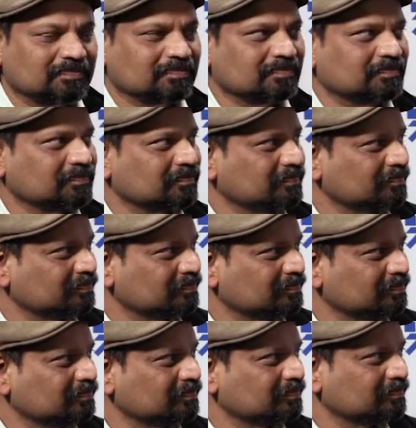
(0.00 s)

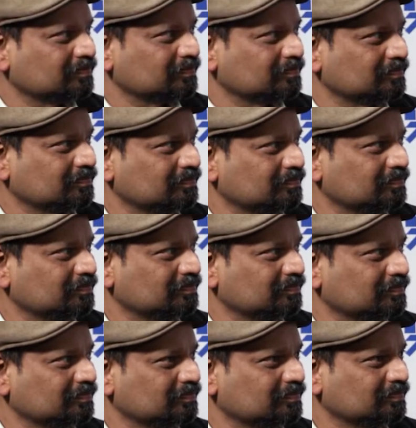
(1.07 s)

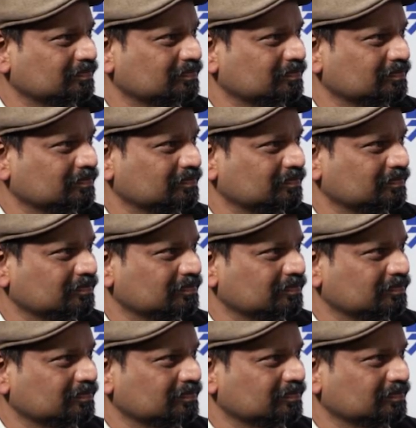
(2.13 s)

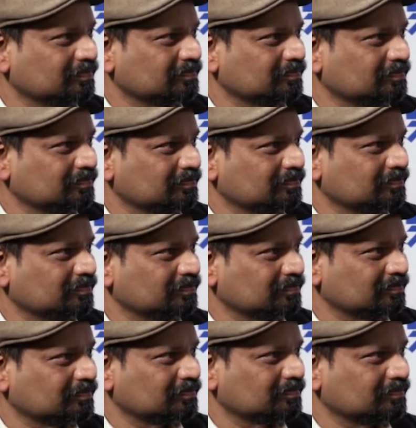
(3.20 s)

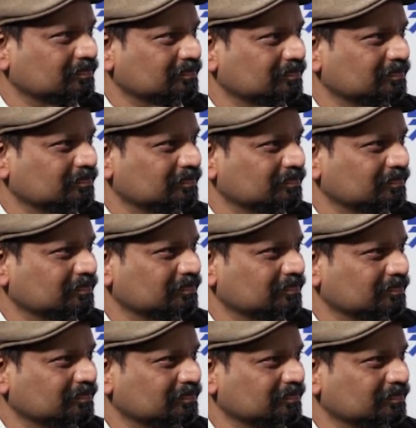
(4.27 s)

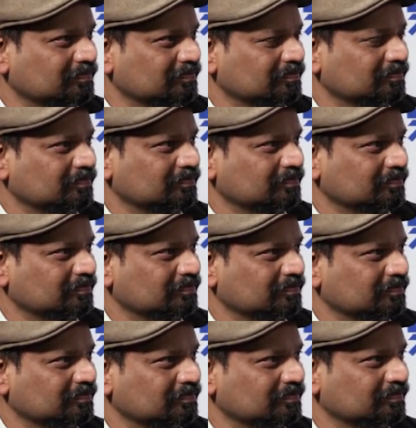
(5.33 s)

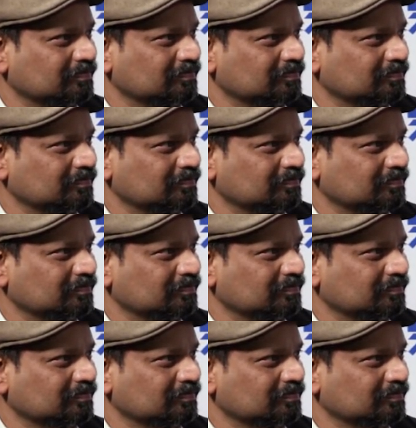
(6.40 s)
The person shown says nothing.